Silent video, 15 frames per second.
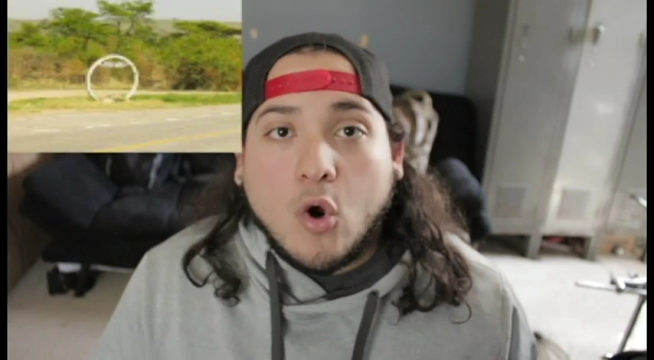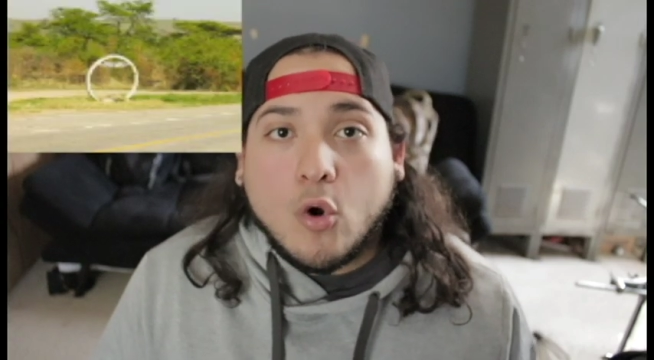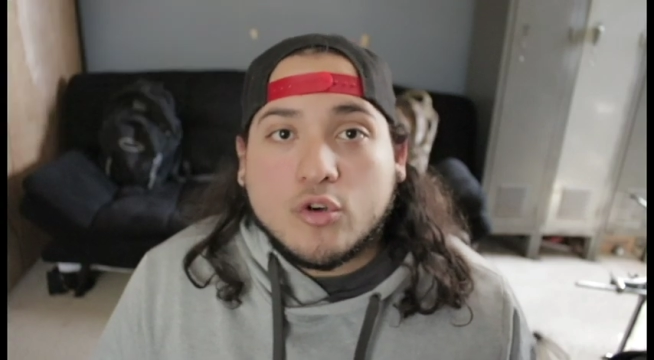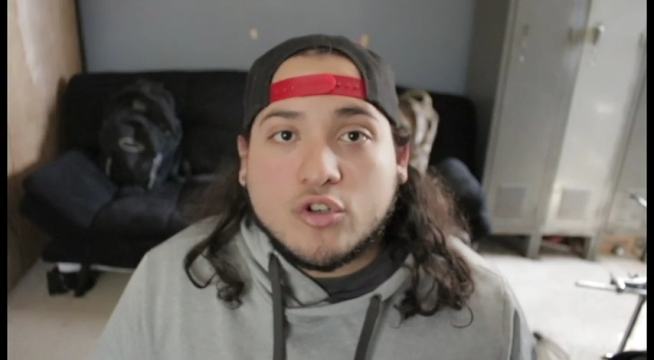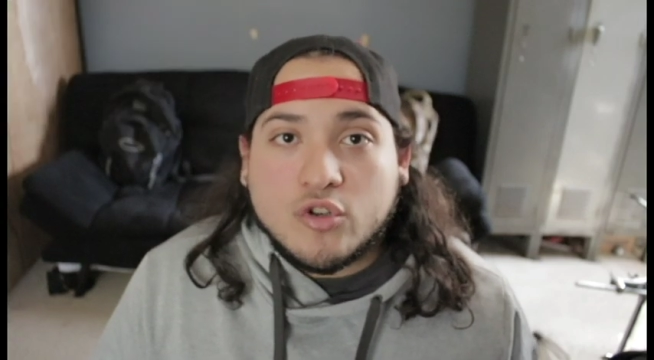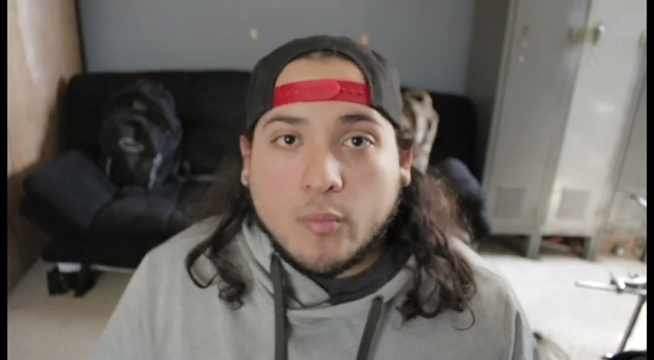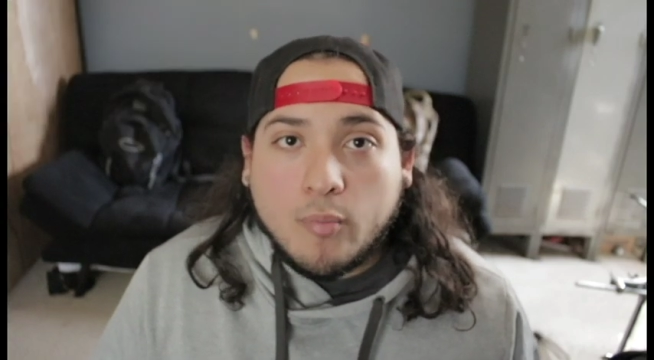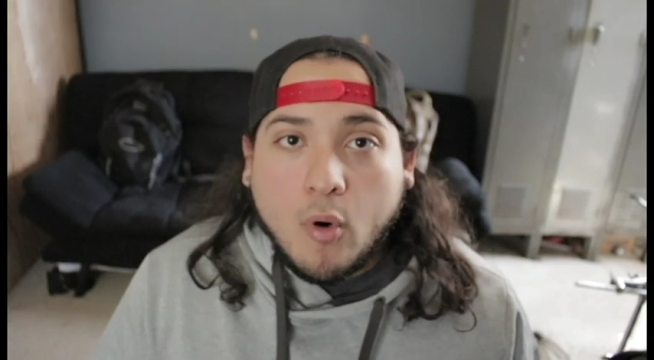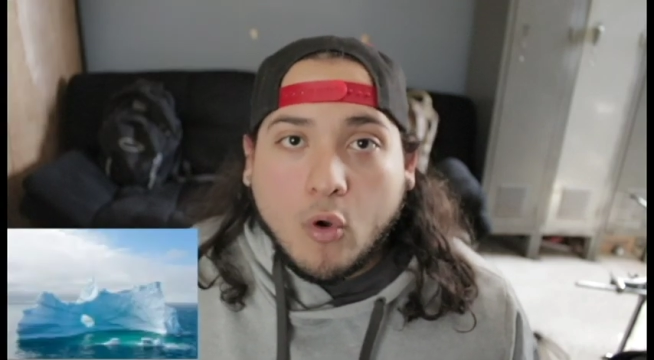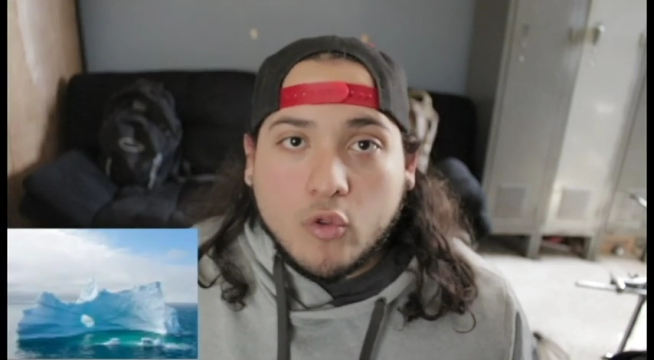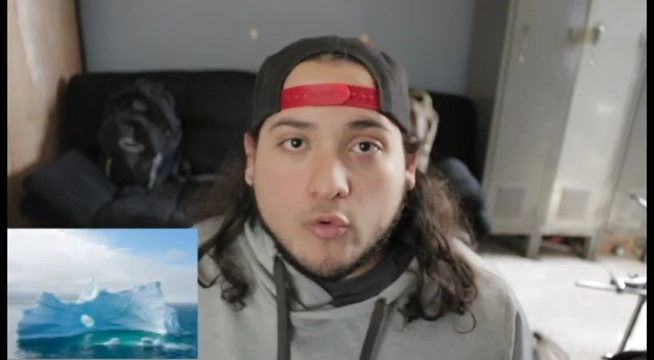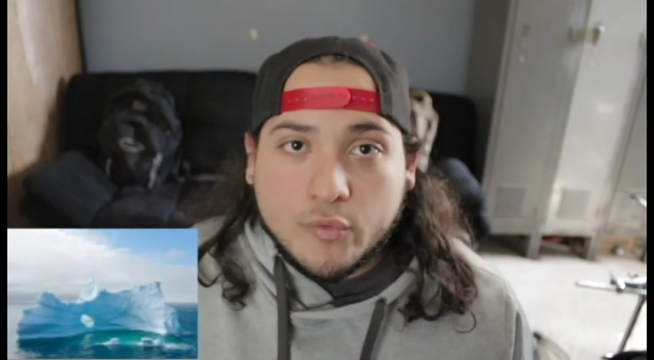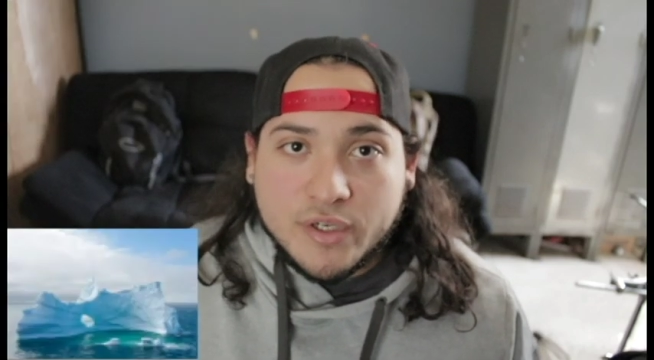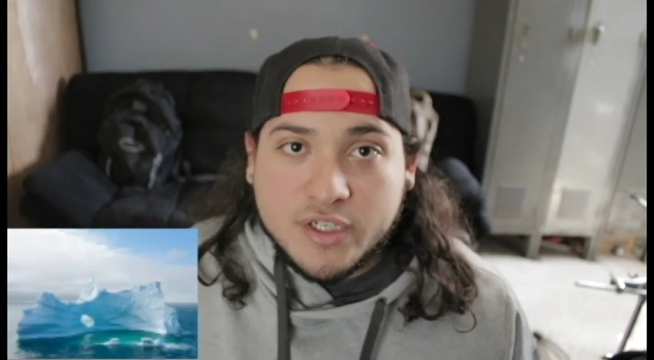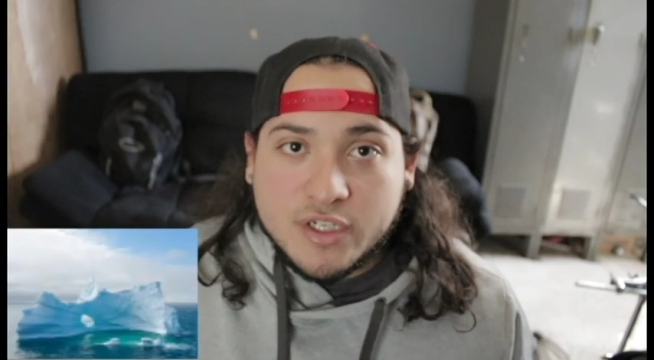or to the
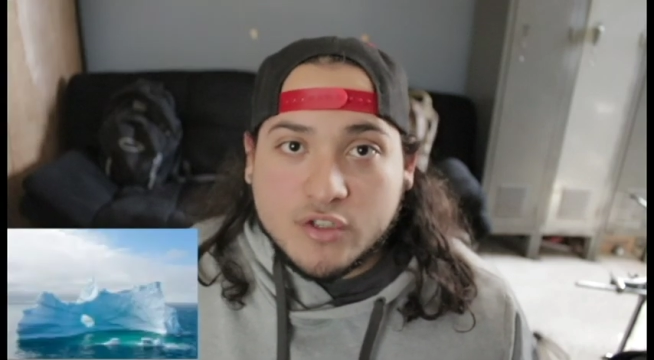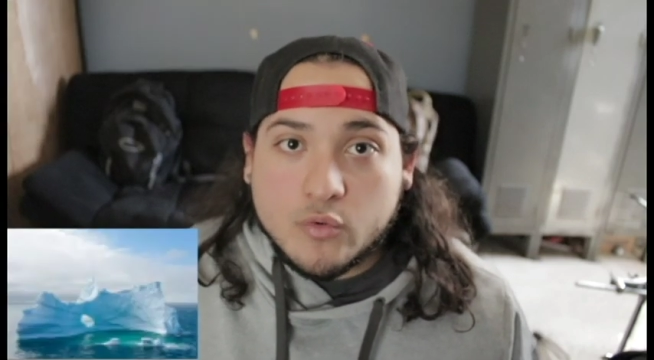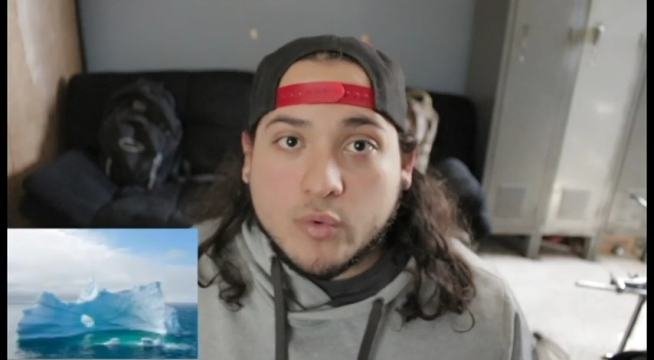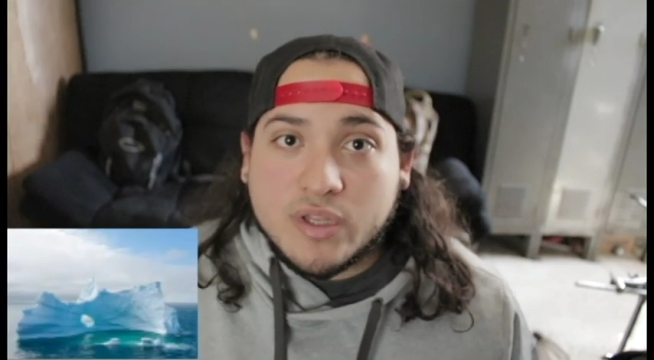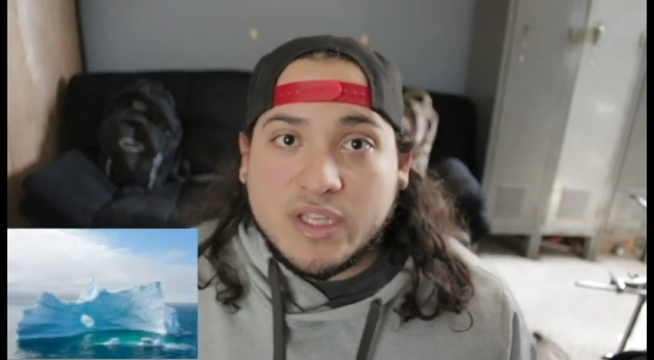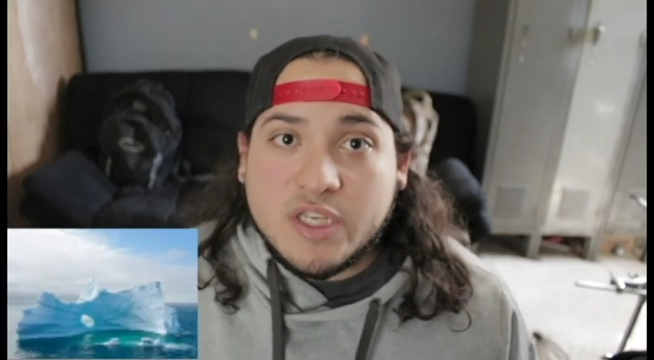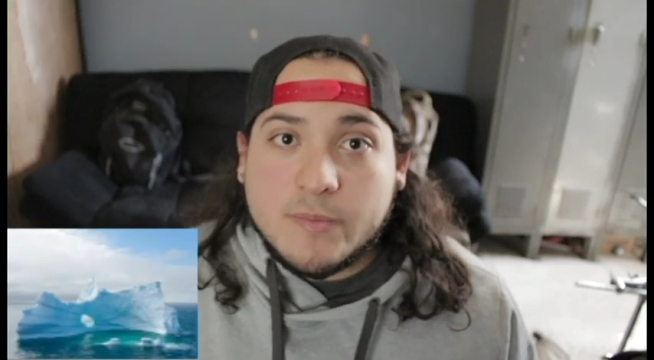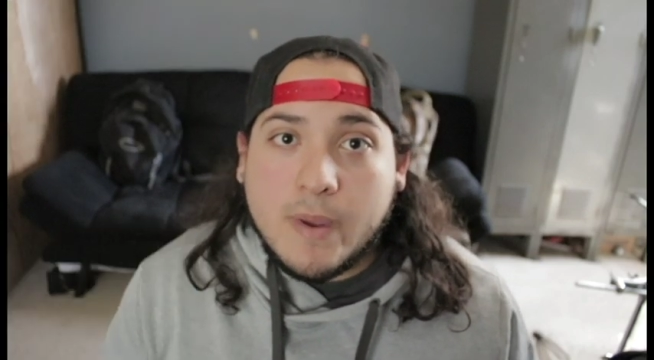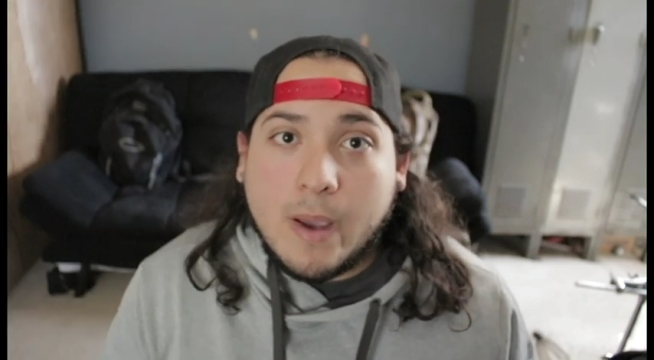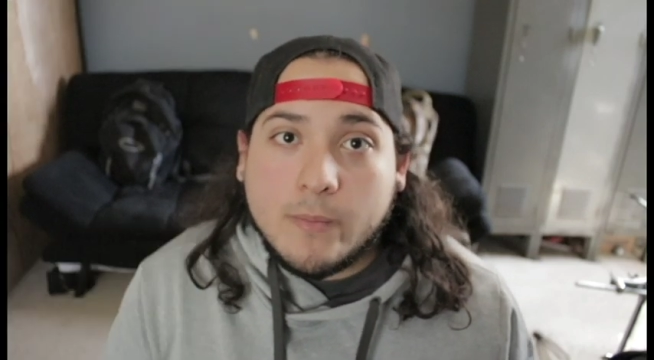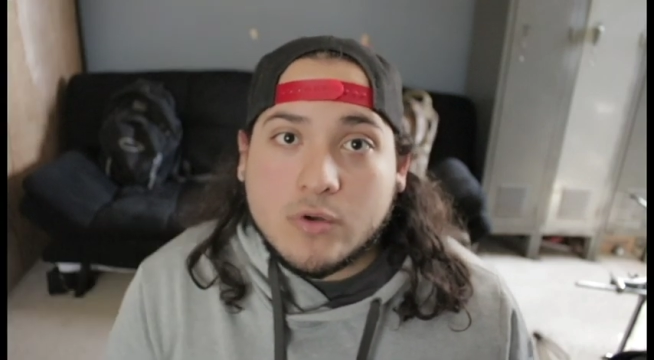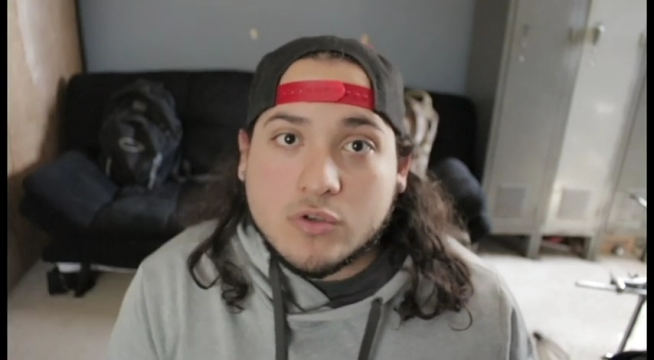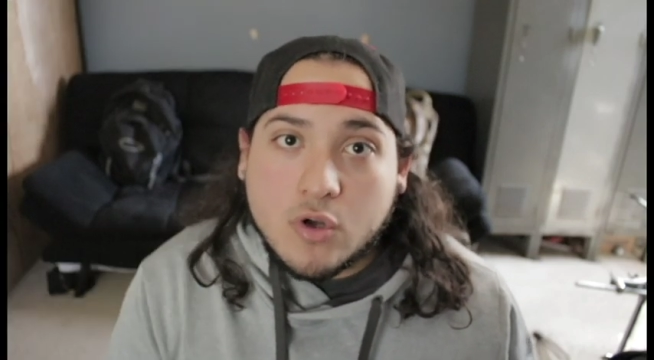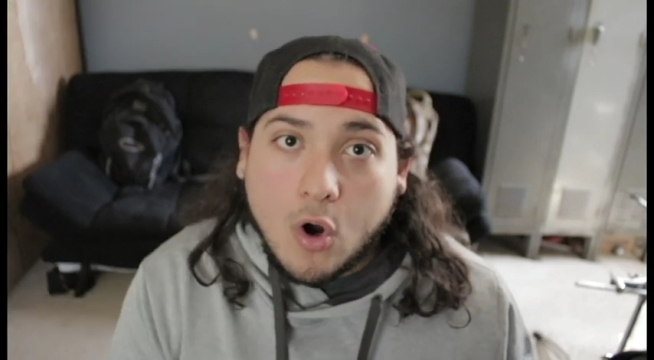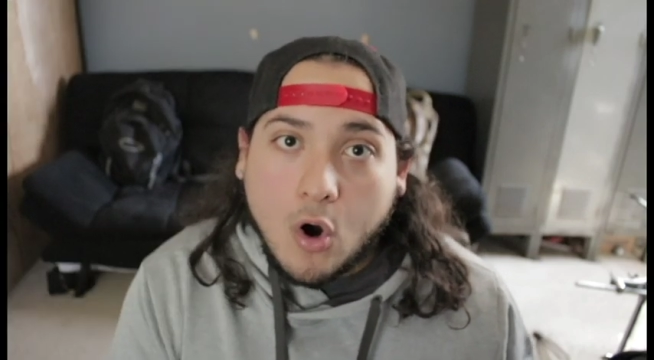polar regions where these
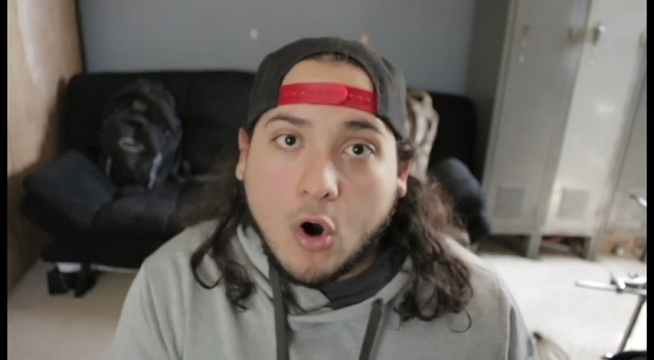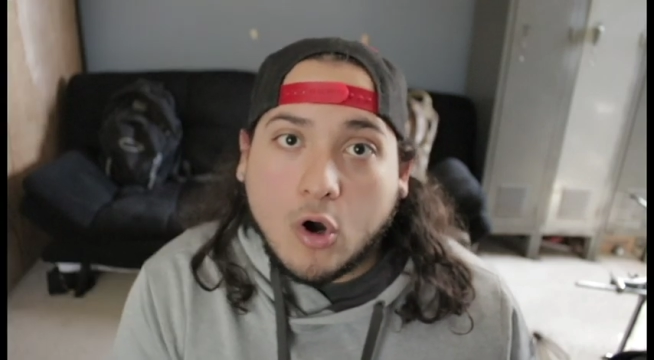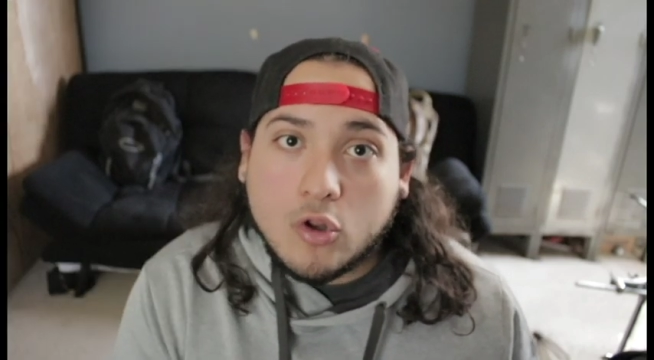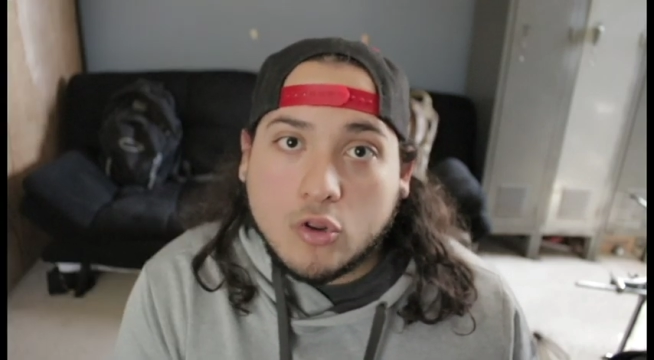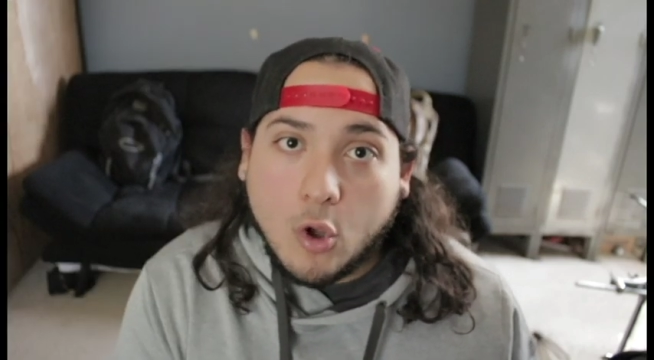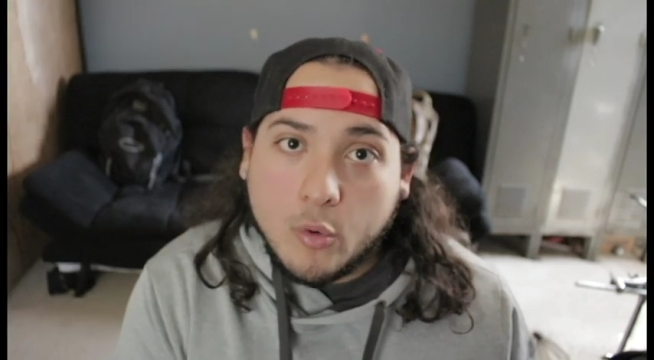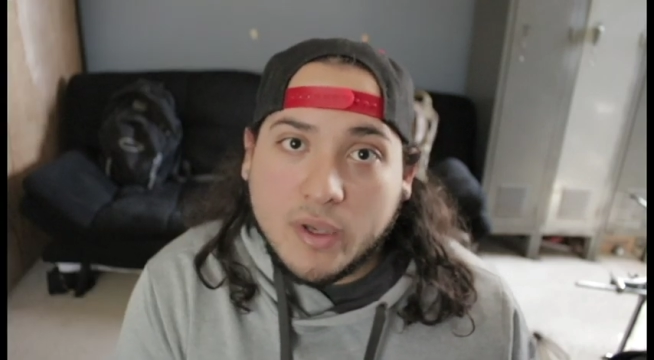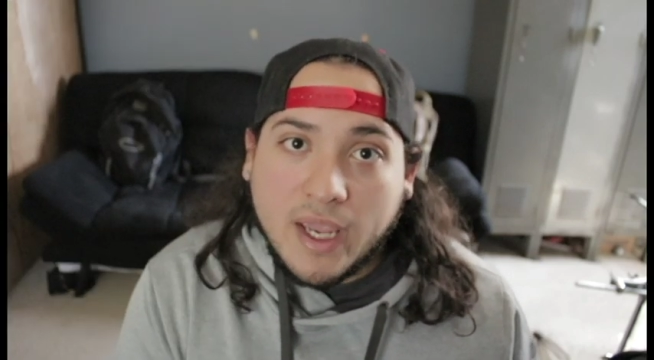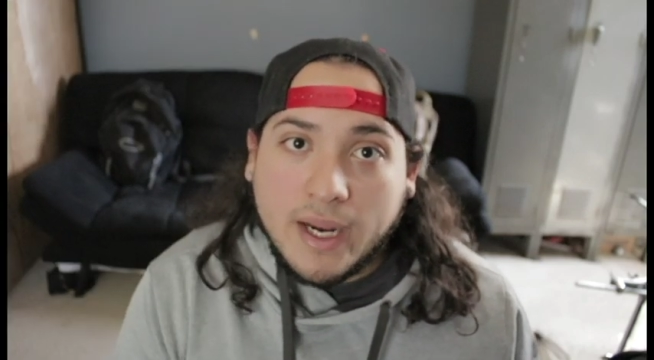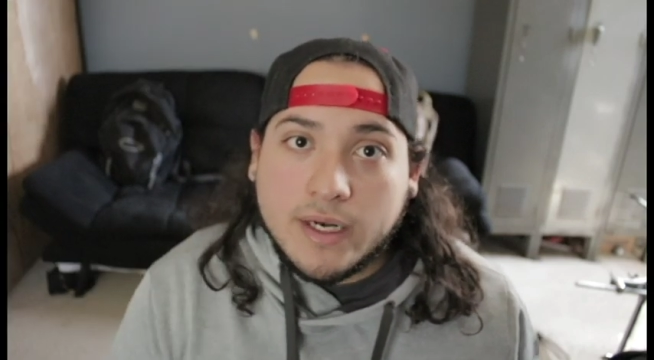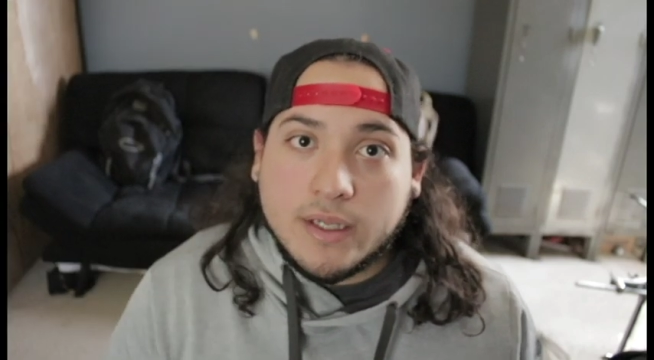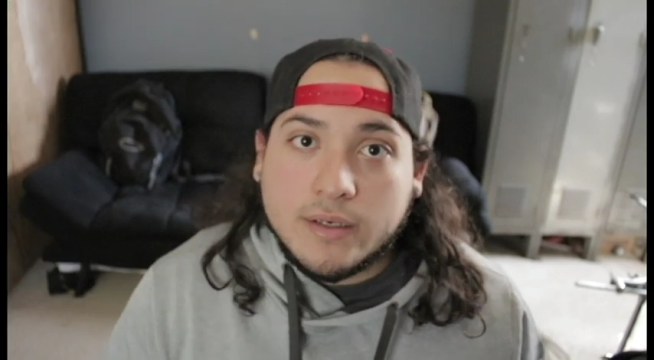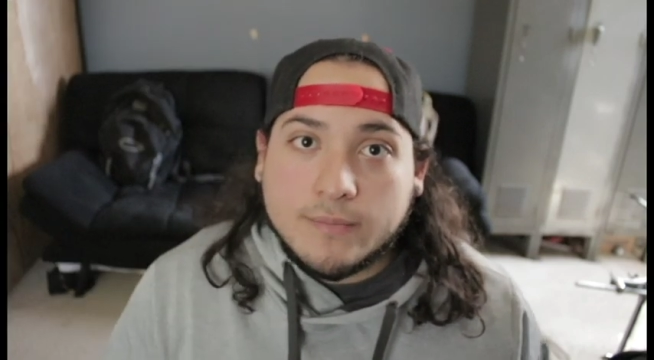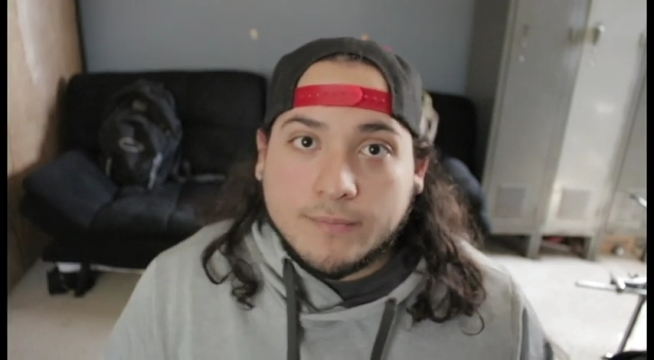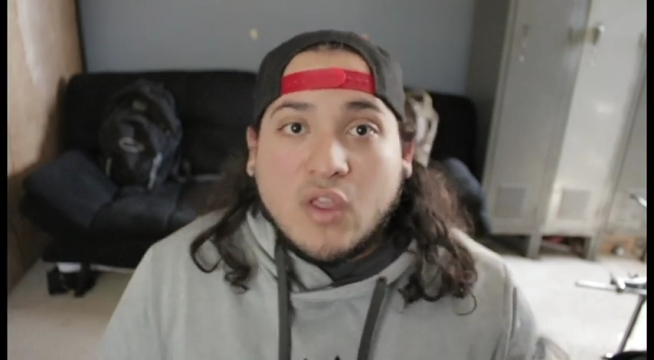mammals are located.